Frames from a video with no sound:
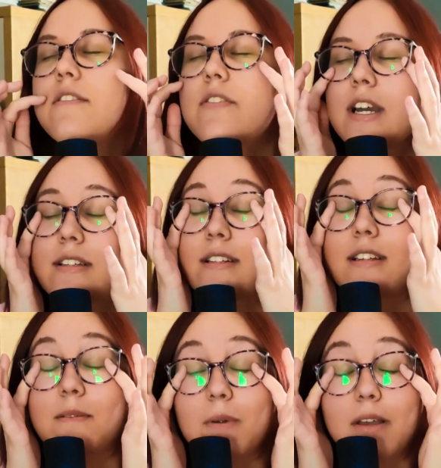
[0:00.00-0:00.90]

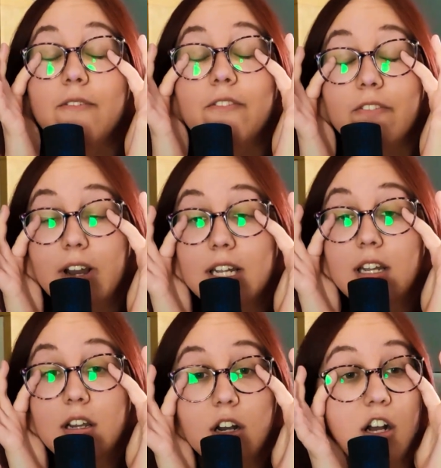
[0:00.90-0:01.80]
Finally, my
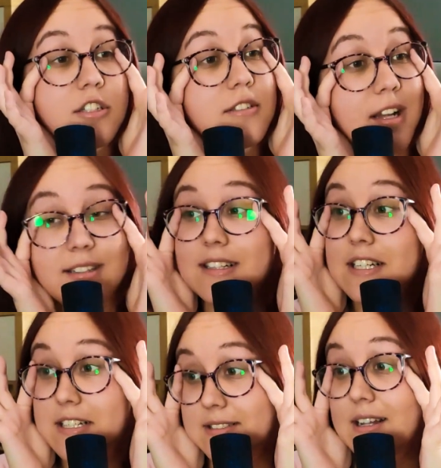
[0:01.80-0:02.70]
fucking gosh,
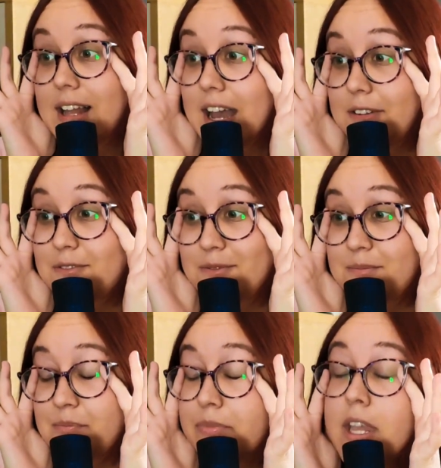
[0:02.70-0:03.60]
Nathalie is alive.
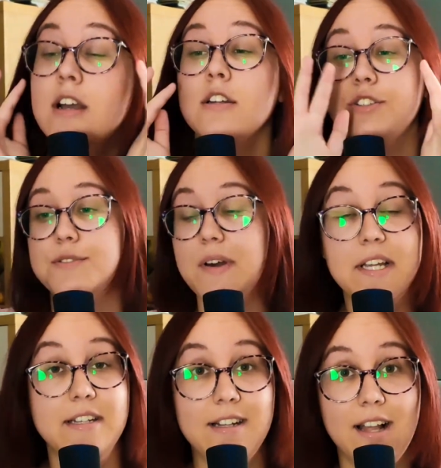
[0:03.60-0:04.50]
She's
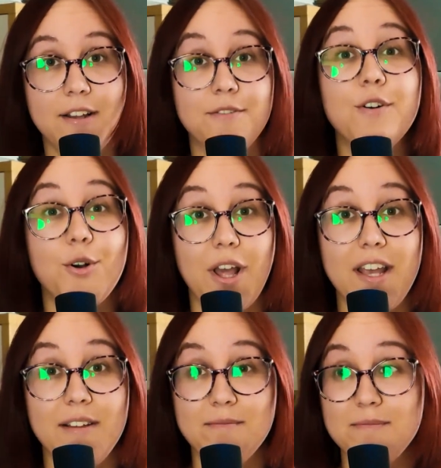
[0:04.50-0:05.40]
fucking alive,
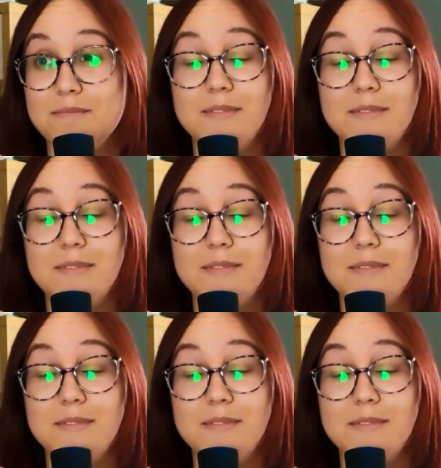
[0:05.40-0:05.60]
okay?